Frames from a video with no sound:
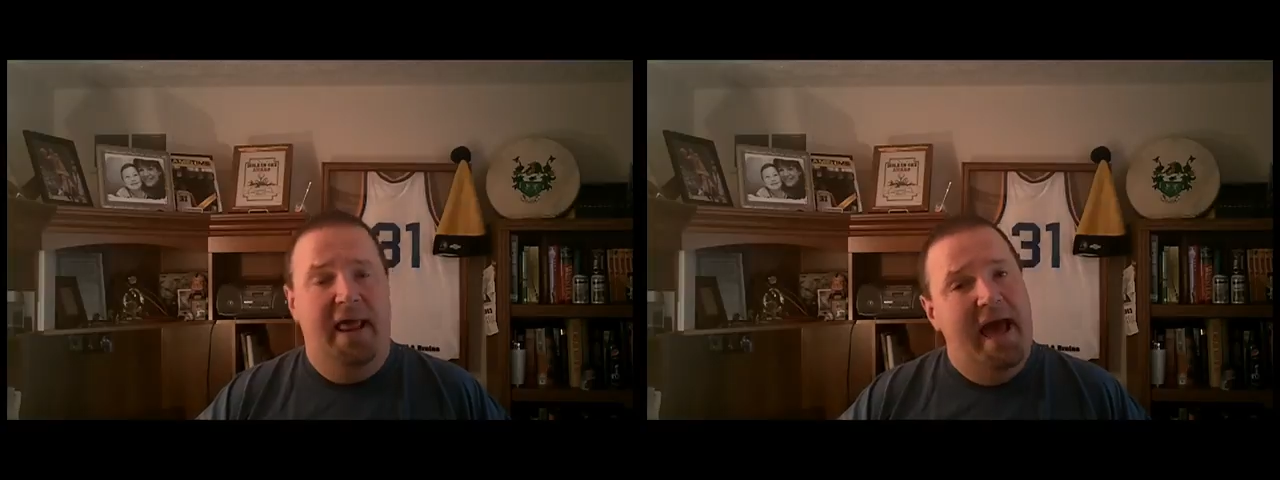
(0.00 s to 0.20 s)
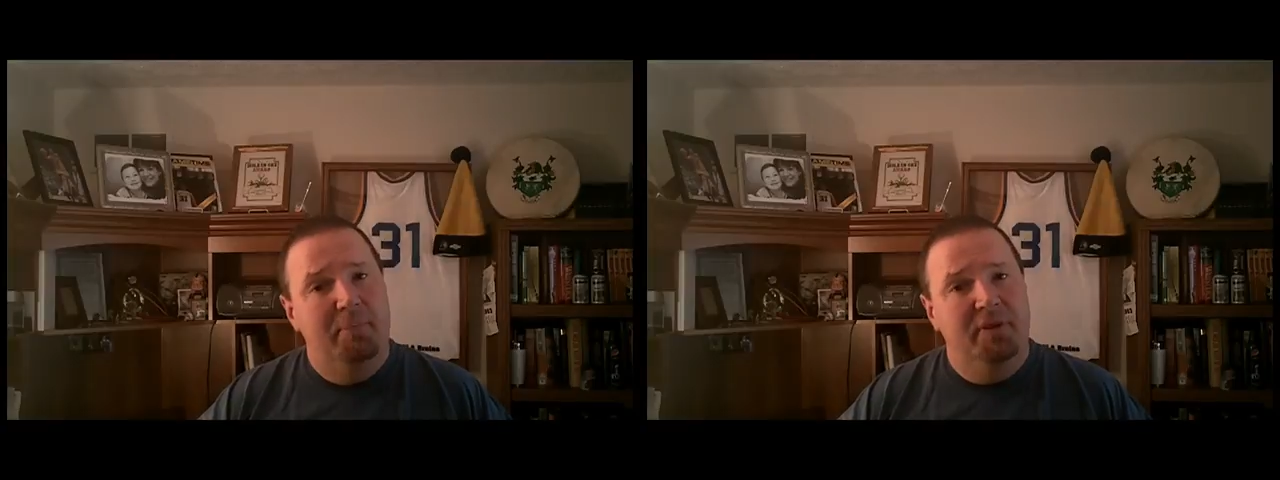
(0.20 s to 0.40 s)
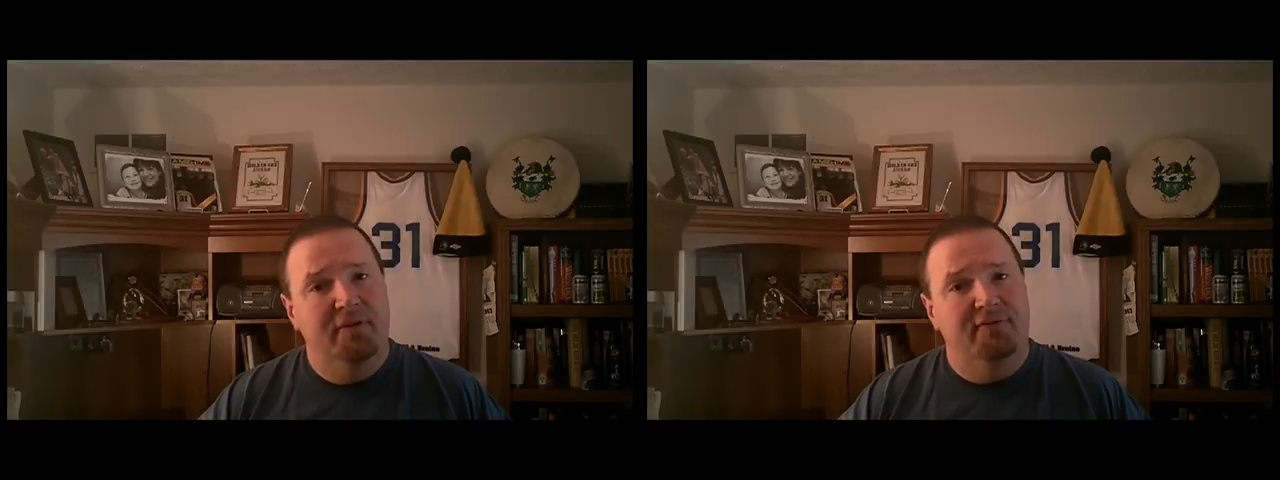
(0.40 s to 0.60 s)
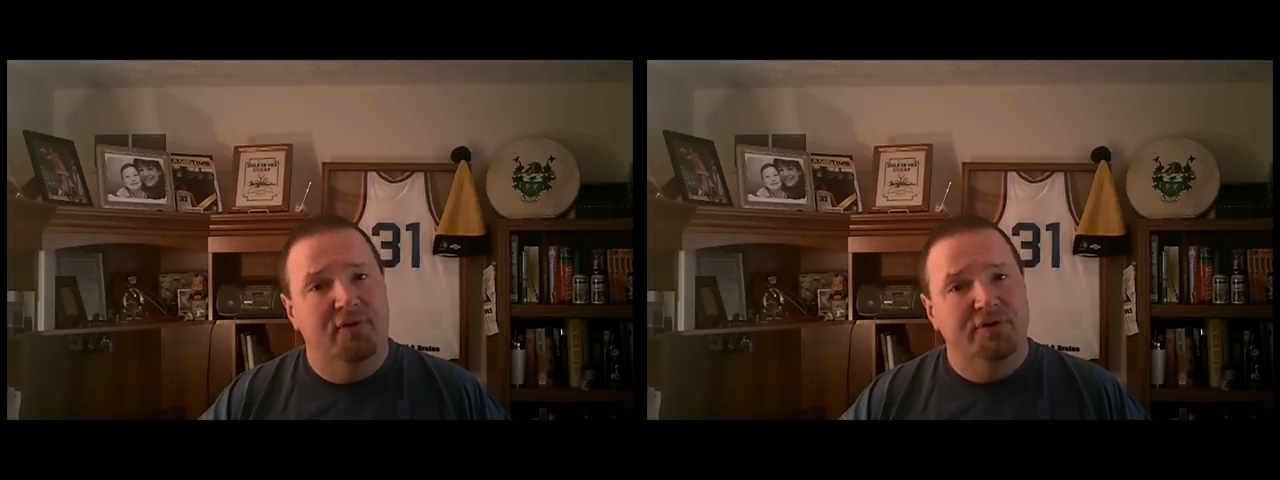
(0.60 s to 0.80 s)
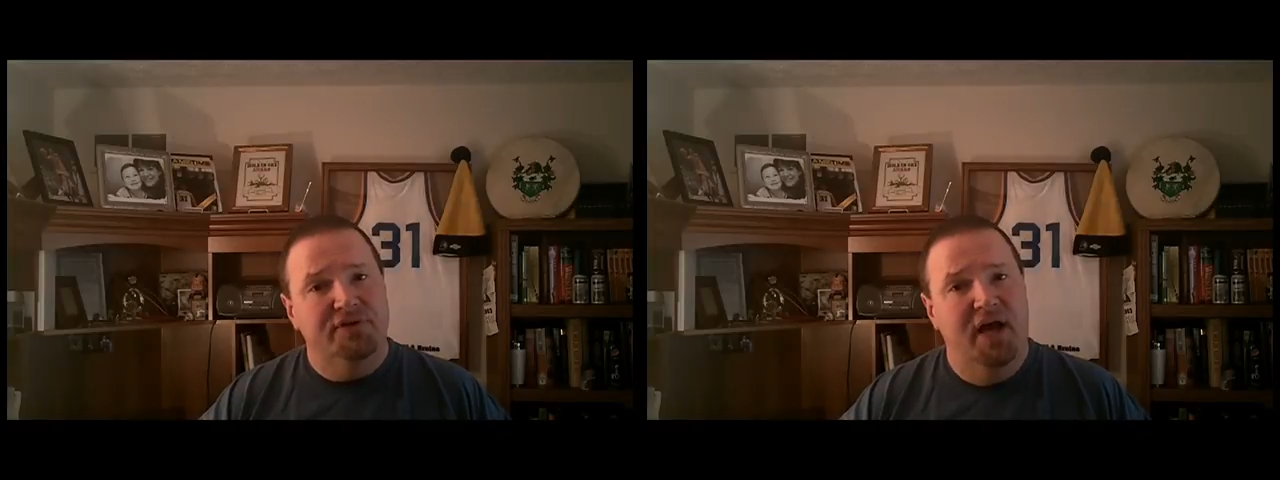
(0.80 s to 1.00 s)
happened the
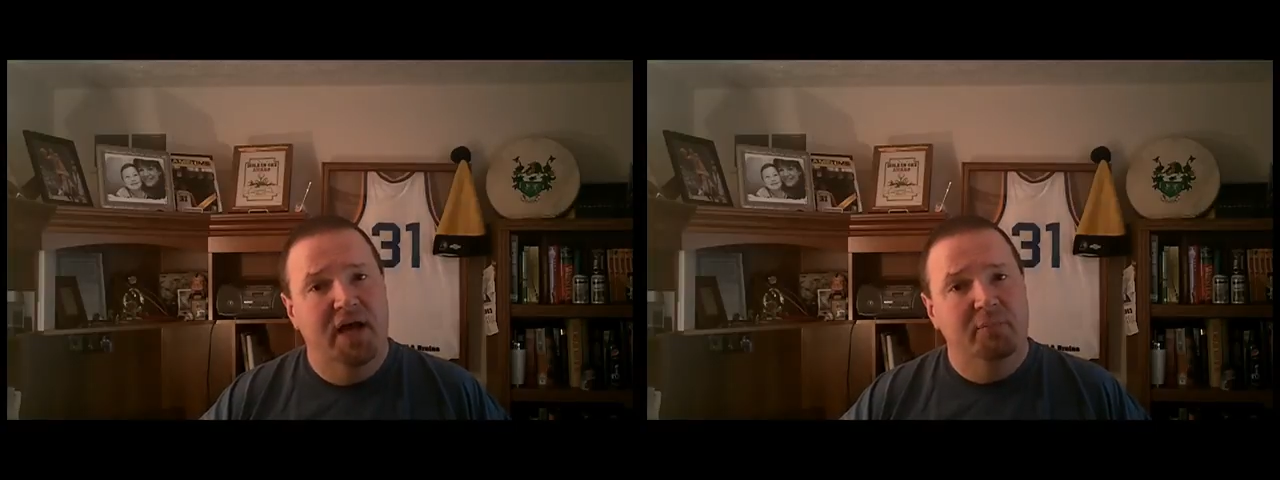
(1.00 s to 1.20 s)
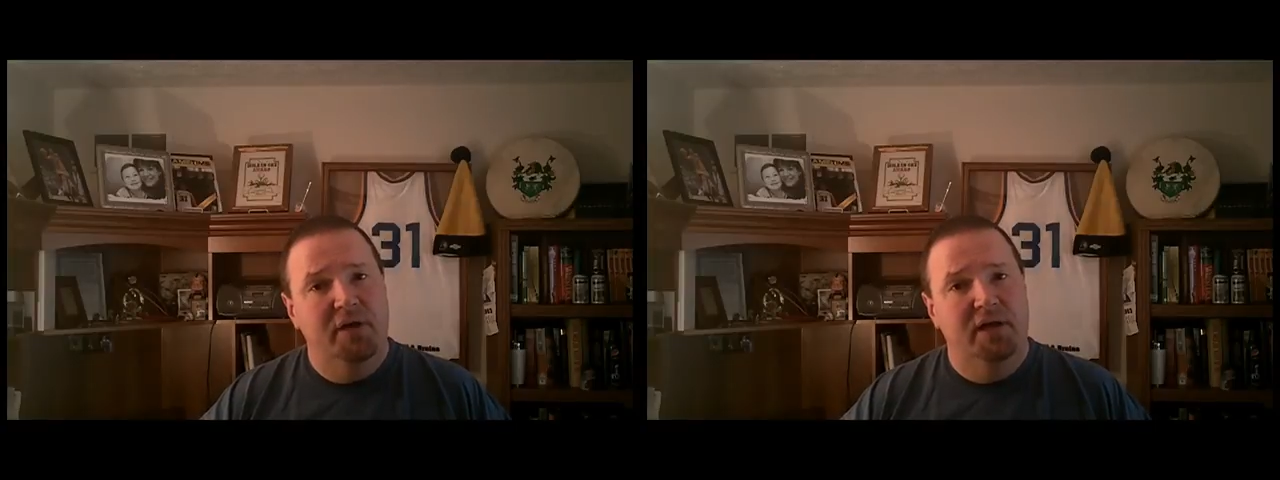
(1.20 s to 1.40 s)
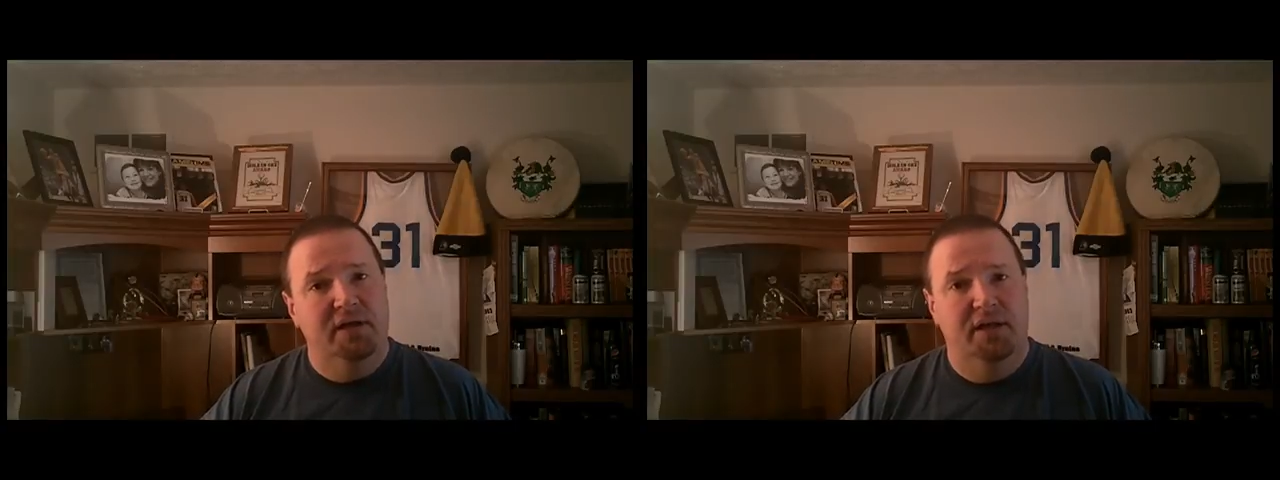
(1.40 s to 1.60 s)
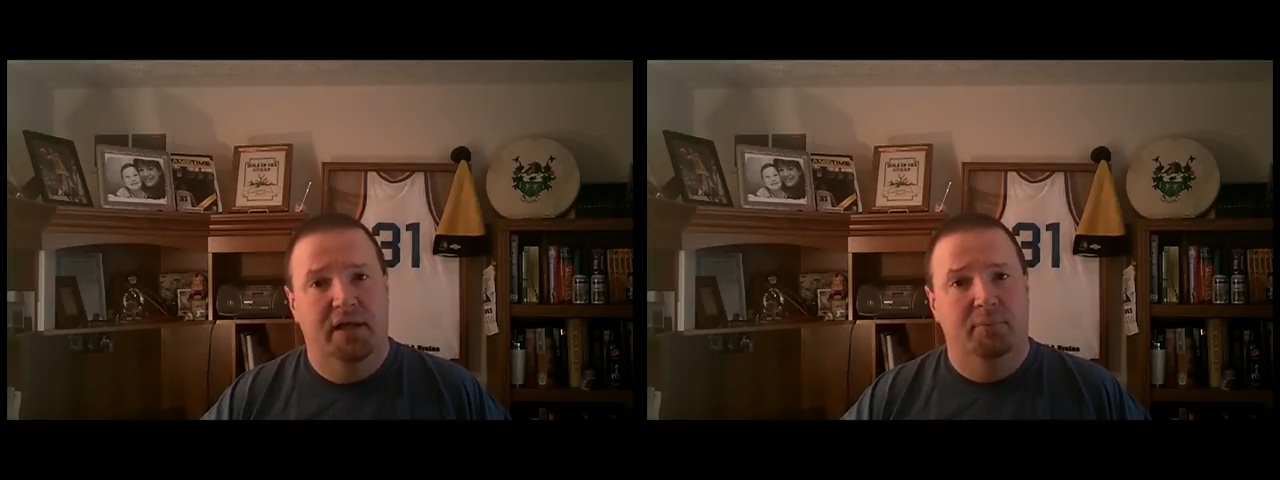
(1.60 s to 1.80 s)
first time in